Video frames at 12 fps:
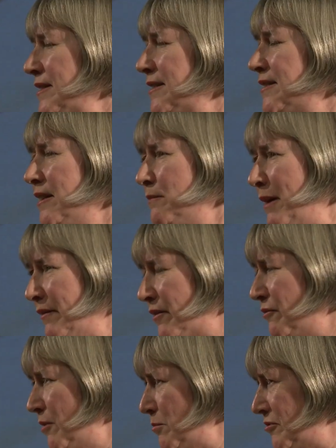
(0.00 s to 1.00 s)
a certain amount of
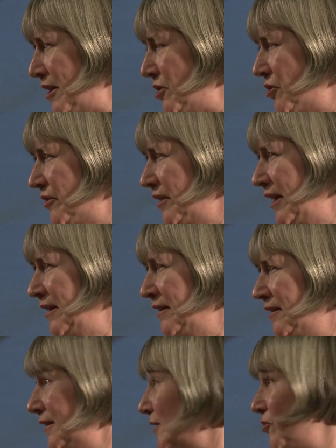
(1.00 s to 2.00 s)
corroboration in
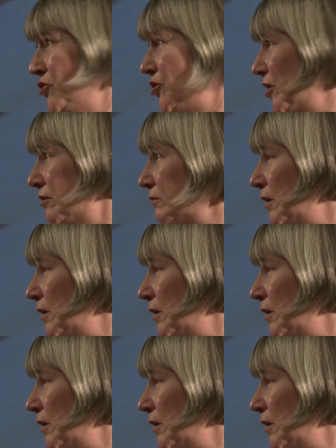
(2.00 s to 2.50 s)
the literature.